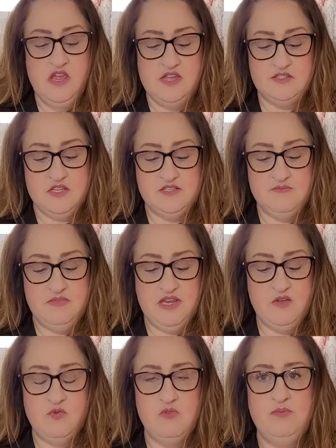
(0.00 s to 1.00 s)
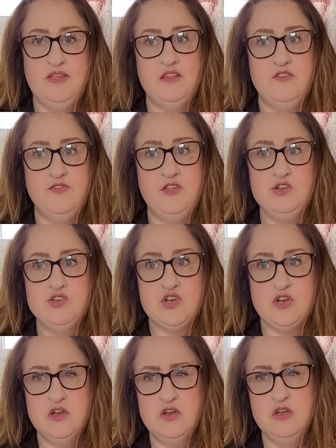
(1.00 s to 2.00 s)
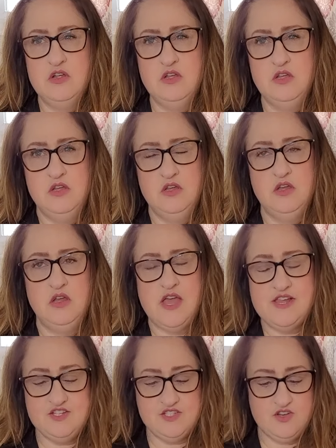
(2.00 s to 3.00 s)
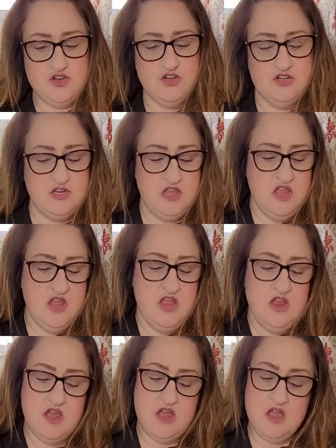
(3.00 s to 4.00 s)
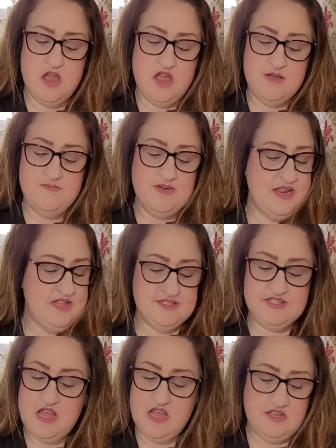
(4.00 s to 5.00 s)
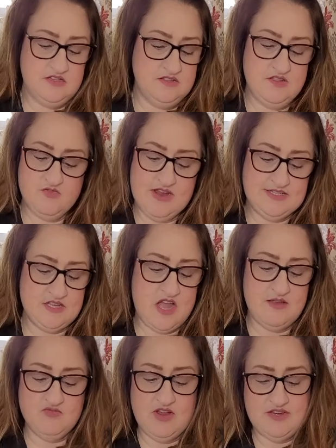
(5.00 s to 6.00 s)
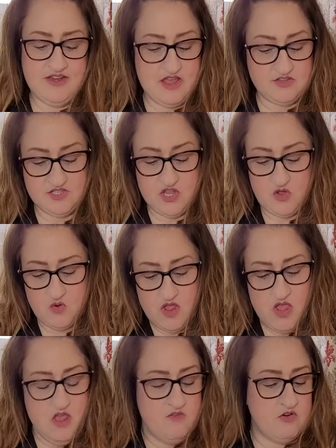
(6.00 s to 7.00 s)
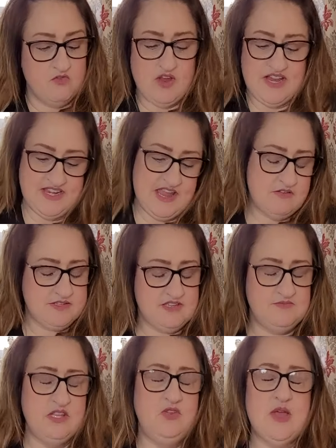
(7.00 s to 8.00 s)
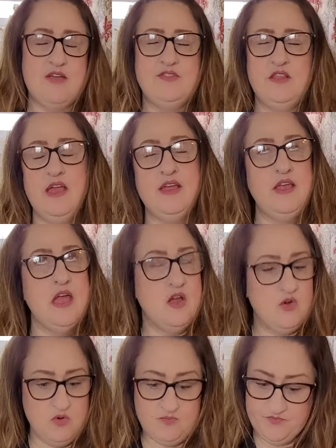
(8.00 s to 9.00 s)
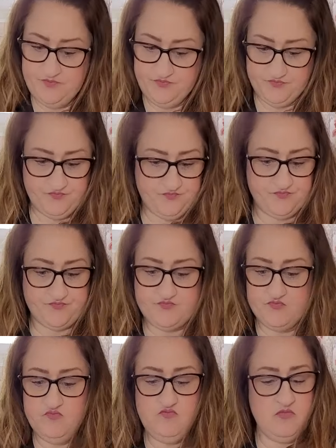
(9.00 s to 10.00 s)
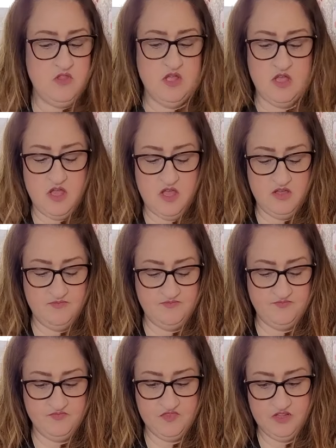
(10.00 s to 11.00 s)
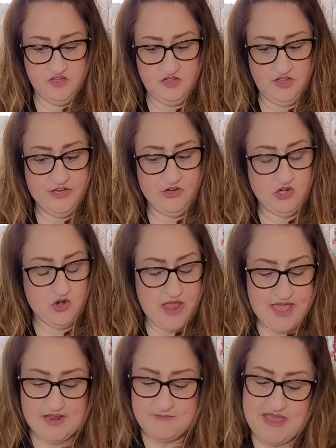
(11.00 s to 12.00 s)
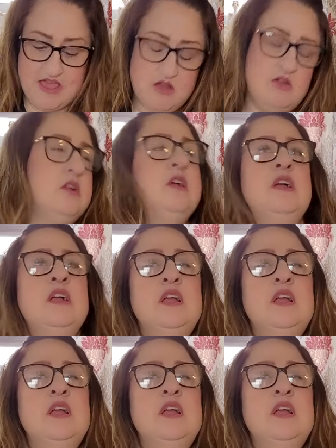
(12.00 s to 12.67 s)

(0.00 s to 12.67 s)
It doesn't mean it won't be in the future, I just heard um, but it's not the right time right now. So for right now, it's something you have to let go, um, clear your head about.